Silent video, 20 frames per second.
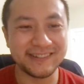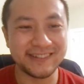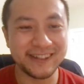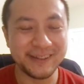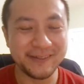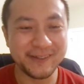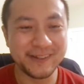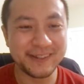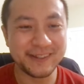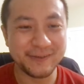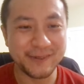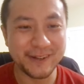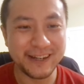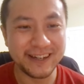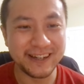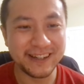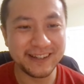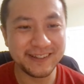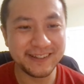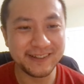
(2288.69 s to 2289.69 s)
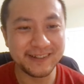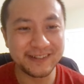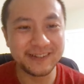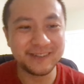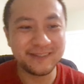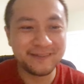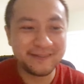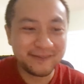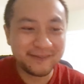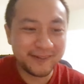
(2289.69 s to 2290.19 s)
It was really nice
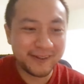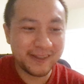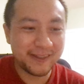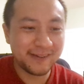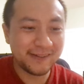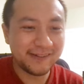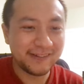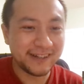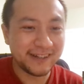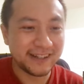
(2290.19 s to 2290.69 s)
talking with you.